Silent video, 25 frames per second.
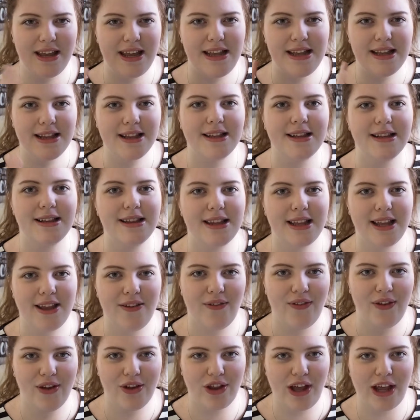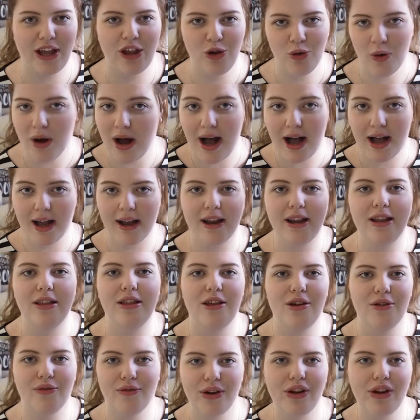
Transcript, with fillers: instantly feel like you are in the